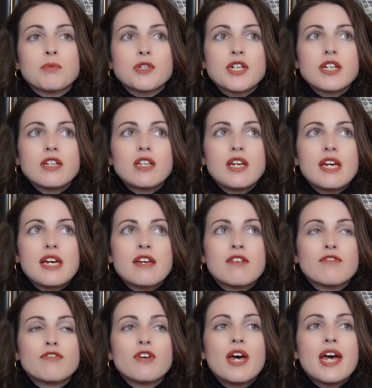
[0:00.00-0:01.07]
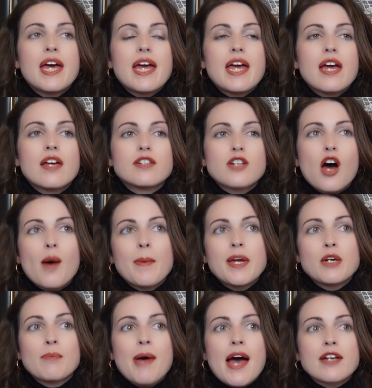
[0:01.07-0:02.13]
particularly if top
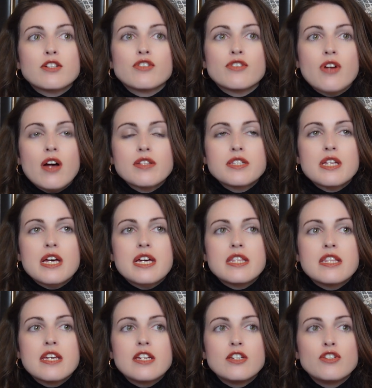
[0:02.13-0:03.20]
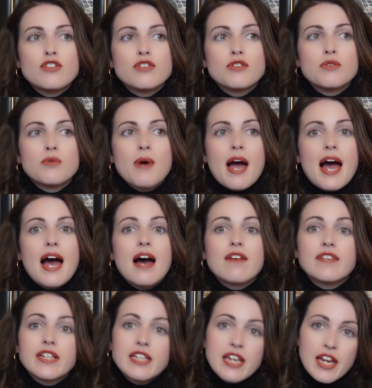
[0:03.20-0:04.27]
handle bags are not something that you
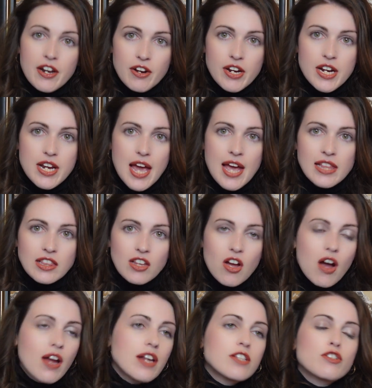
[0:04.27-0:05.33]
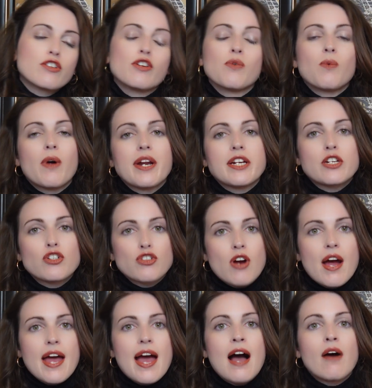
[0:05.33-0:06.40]
have carried a lot and so you're wanting to
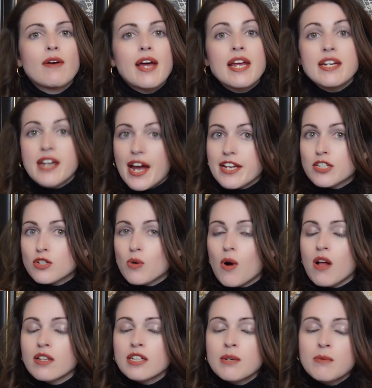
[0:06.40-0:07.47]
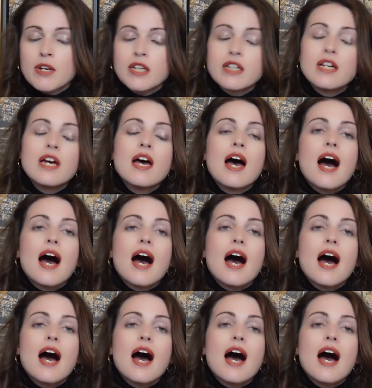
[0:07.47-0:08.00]
try out a nice quality one.